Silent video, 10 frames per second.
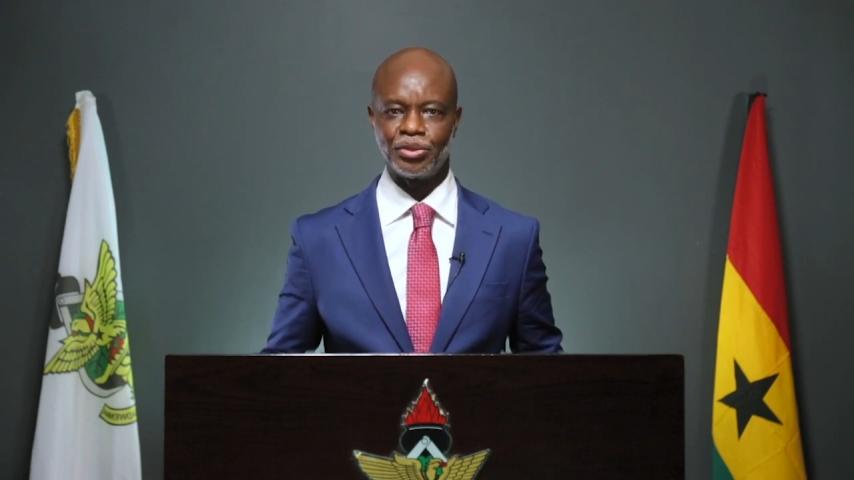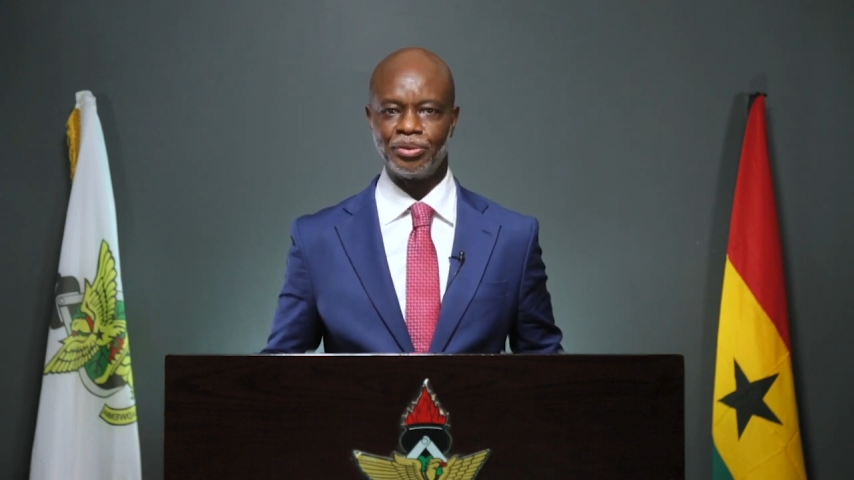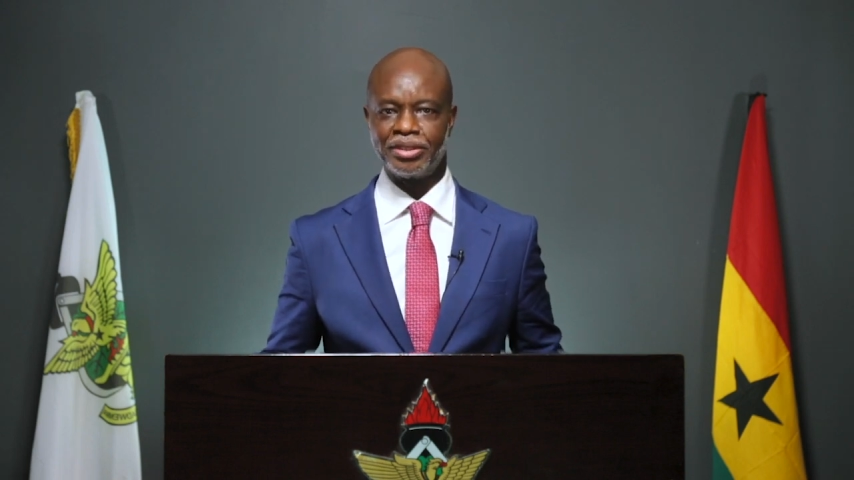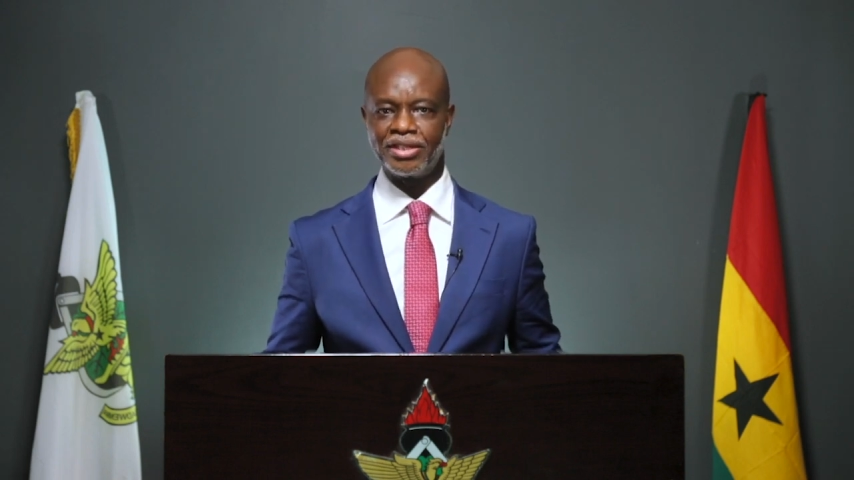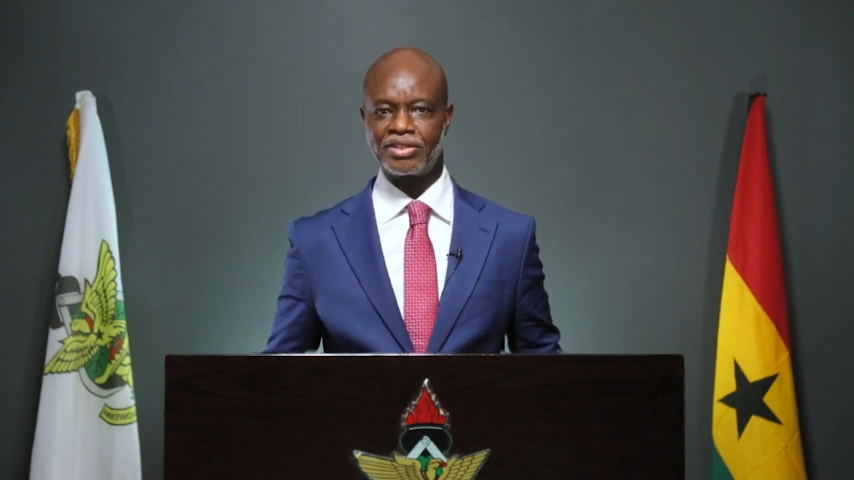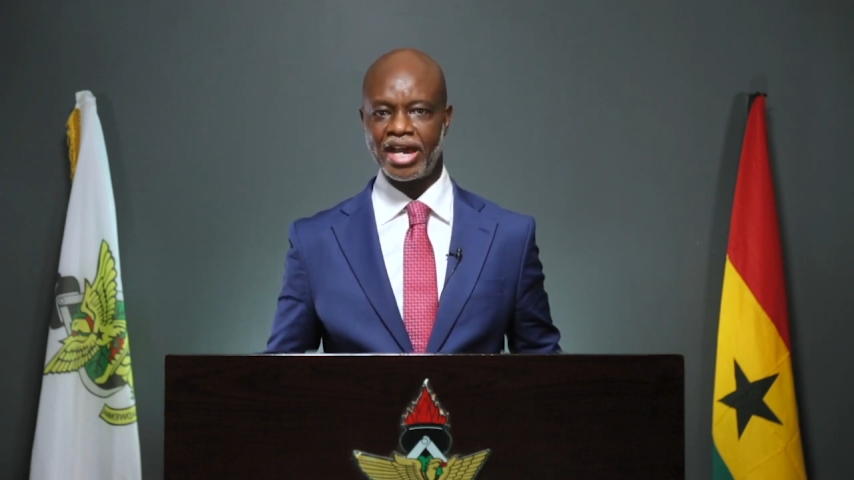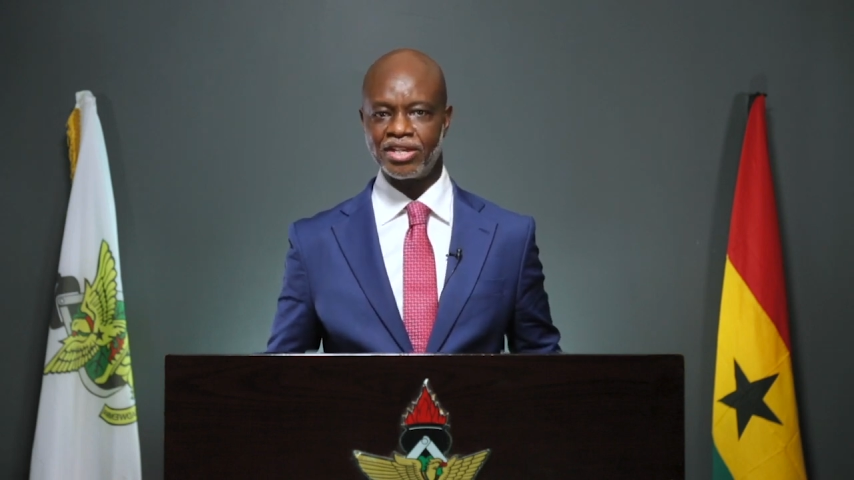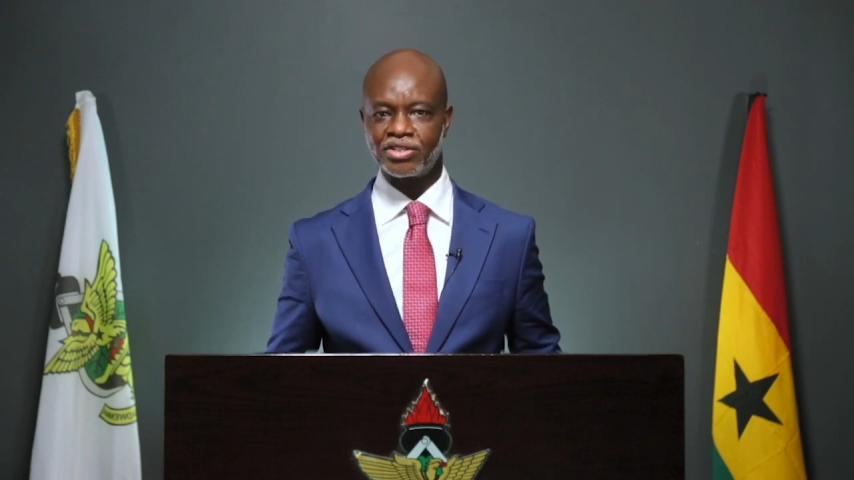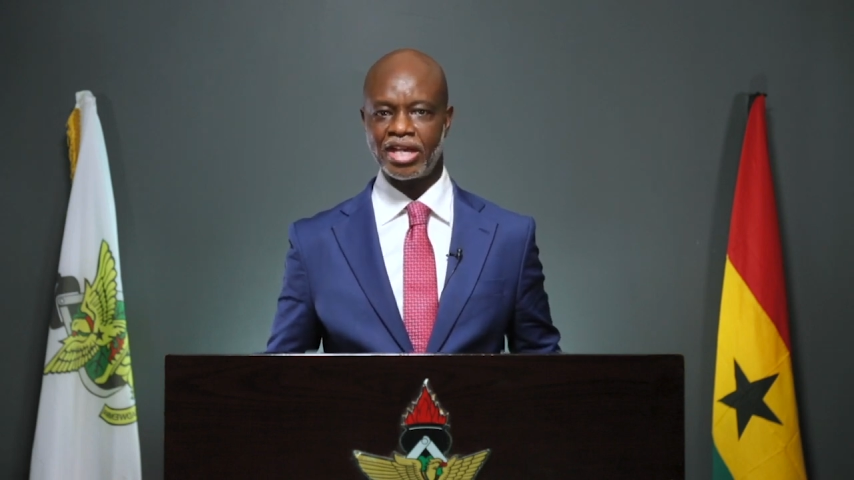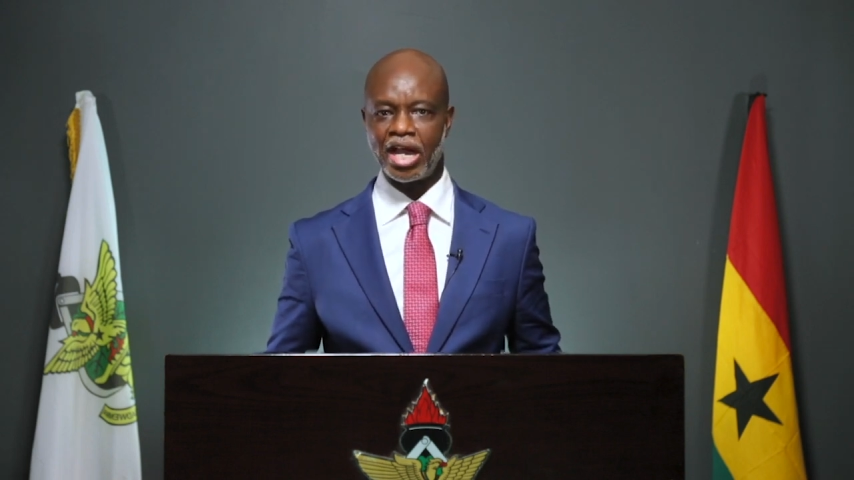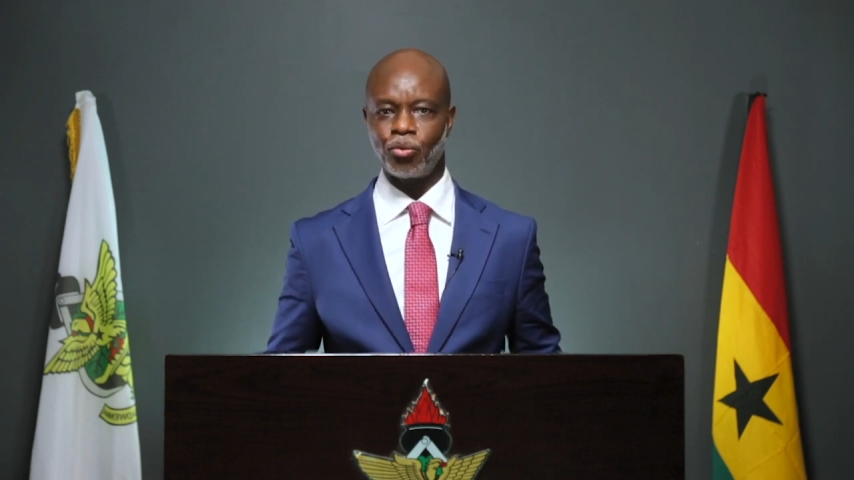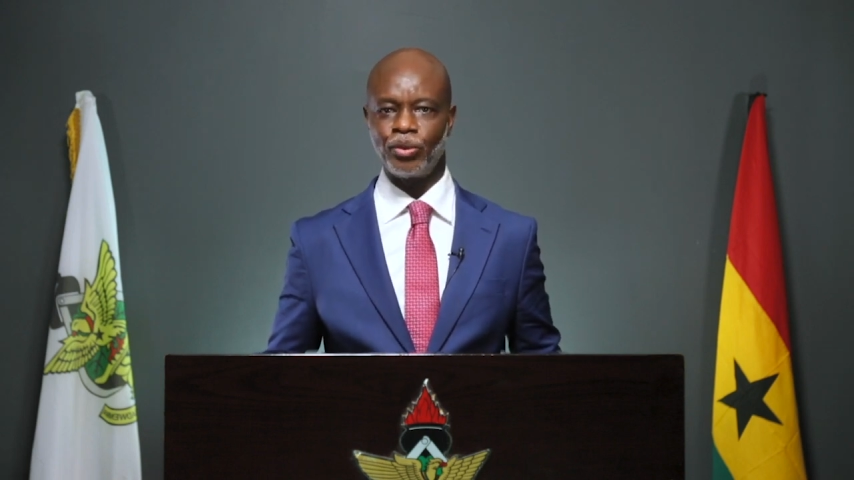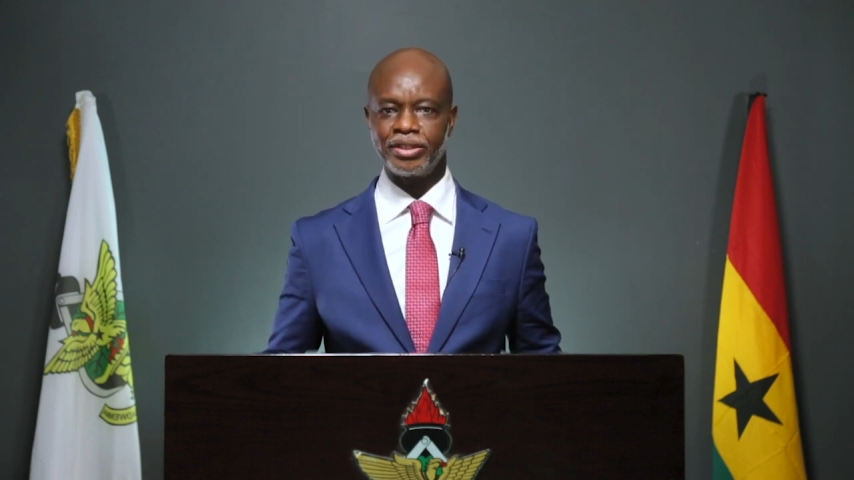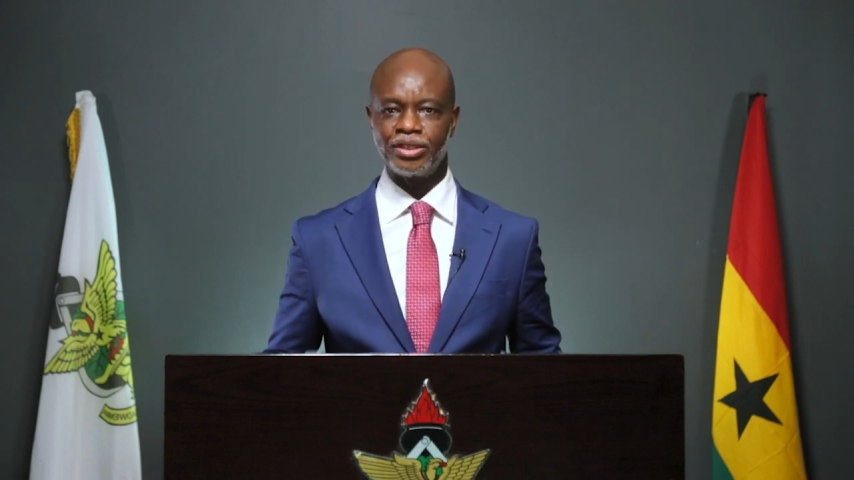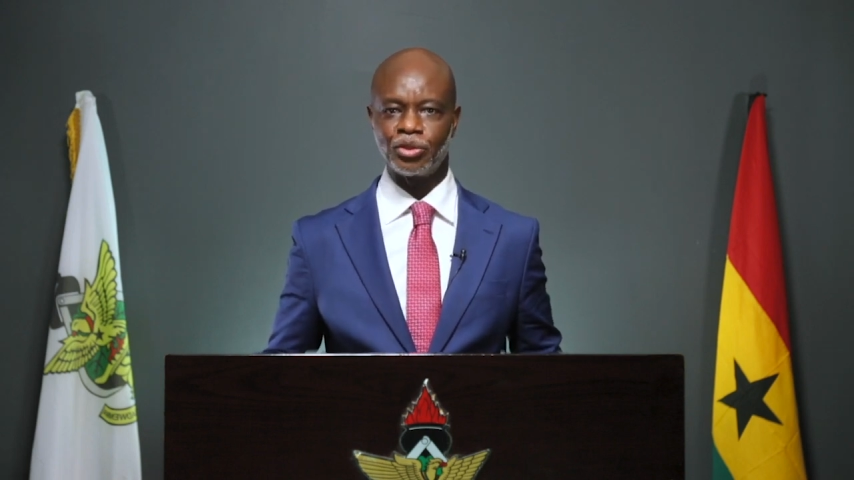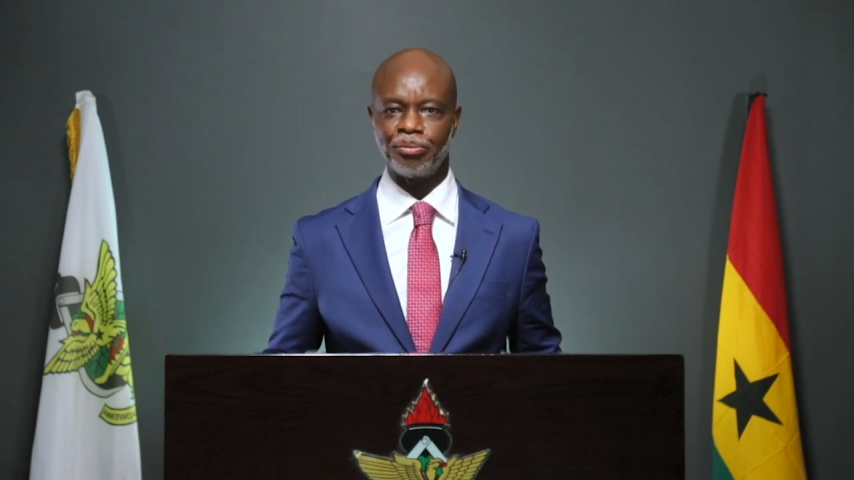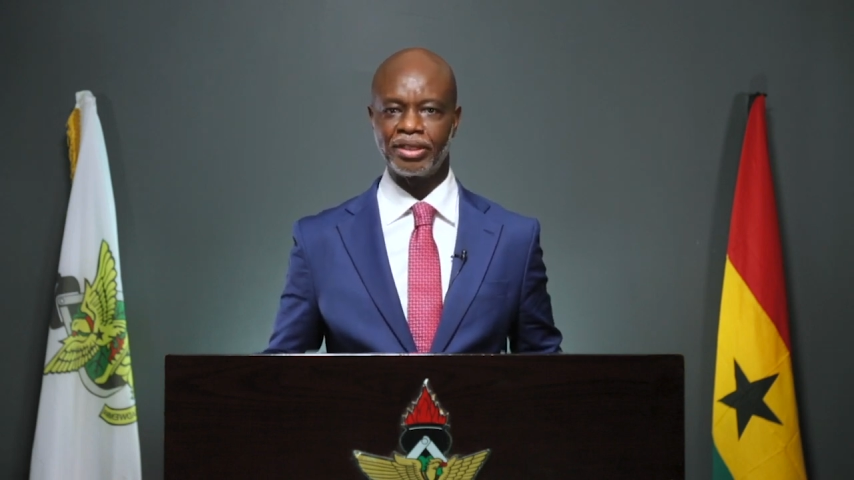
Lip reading: So just as I wanted to